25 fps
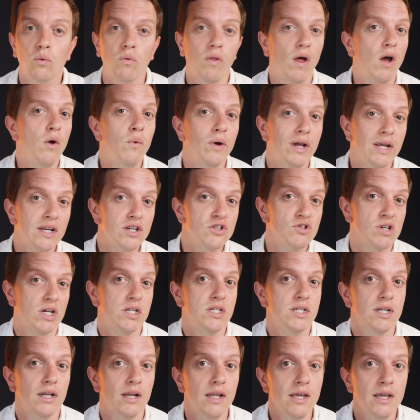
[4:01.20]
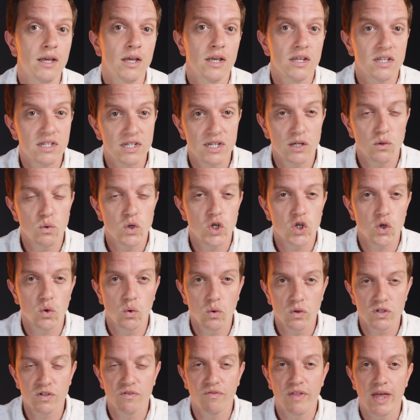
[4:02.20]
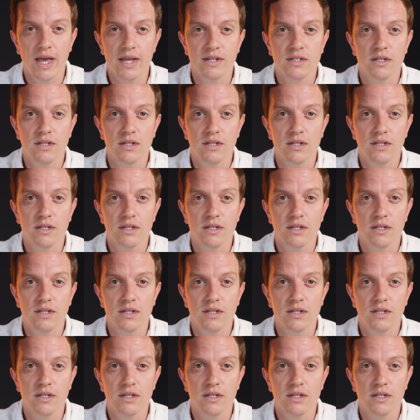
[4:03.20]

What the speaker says: although, interestingly, still short of their